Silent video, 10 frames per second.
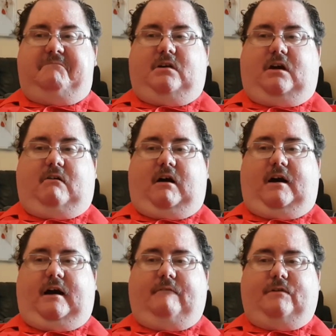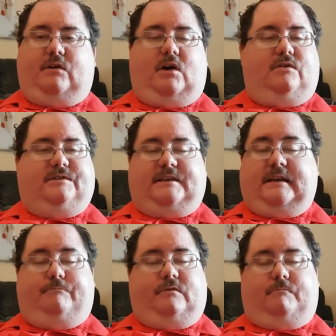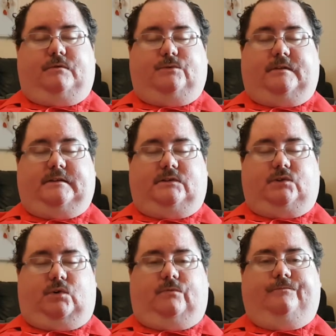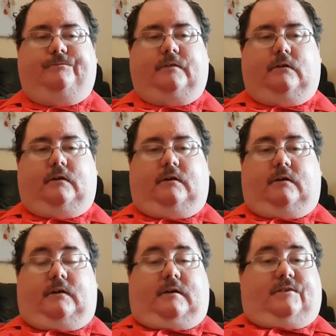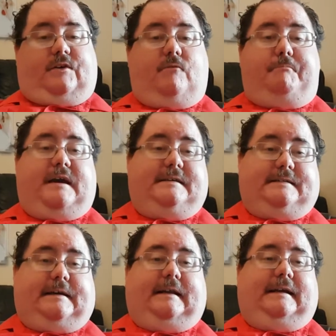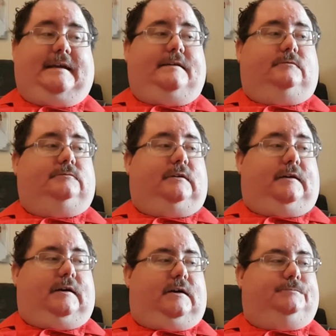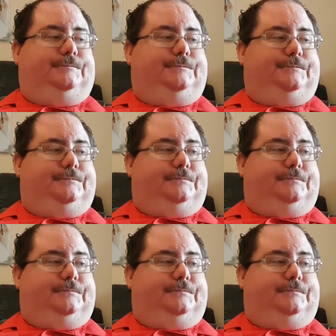you know, I haven't noticed any problems with it at all. So basically, after